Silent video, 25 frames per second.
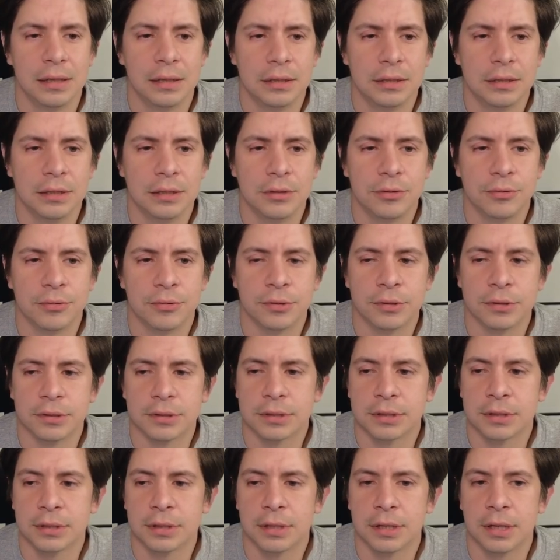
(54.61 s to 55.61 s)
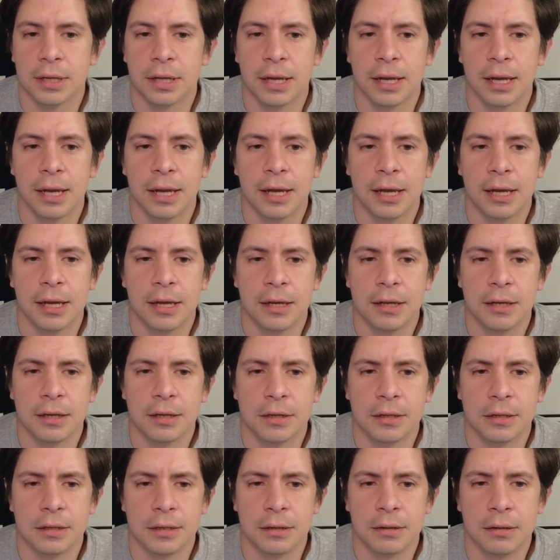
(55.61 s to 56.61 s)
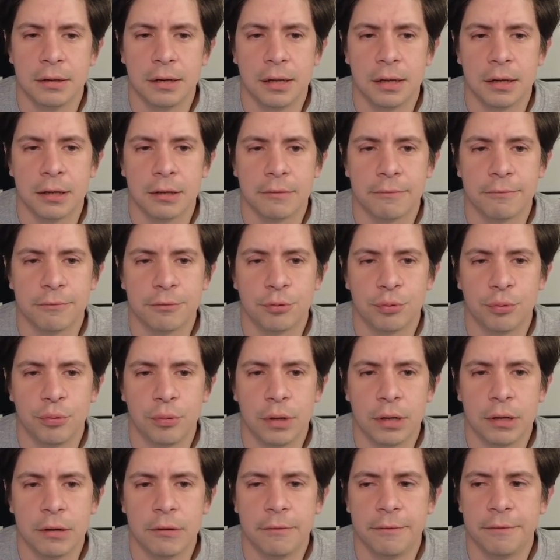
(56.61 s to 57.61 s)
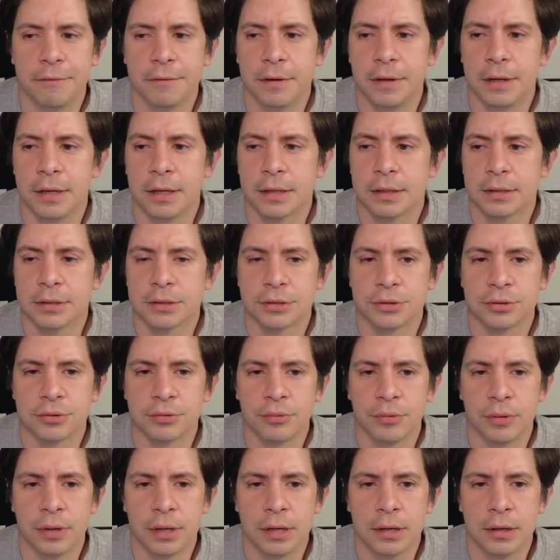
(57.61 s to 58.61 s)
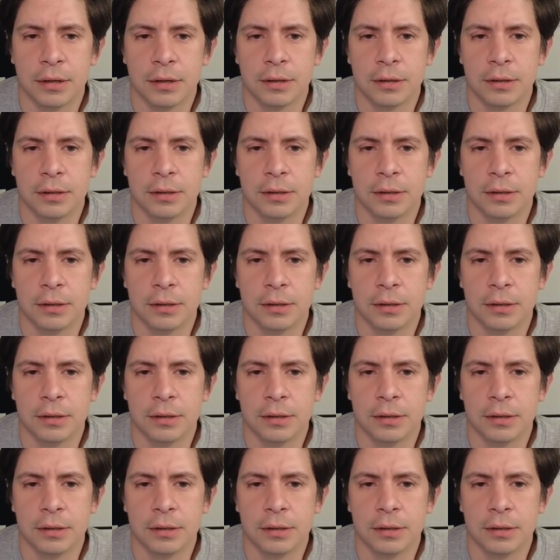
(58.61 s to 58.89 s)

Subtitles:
Equals a negative 12x squared